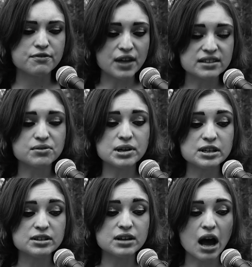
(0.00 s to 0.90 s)
If that's what
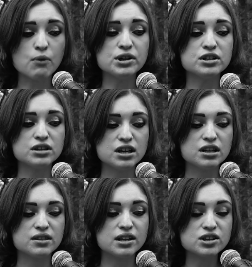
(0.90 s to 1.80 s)
you, not what you
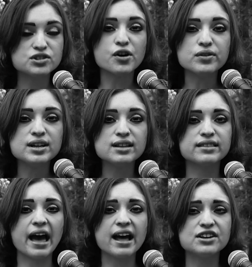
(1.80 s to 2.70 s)
need, then you don't need that.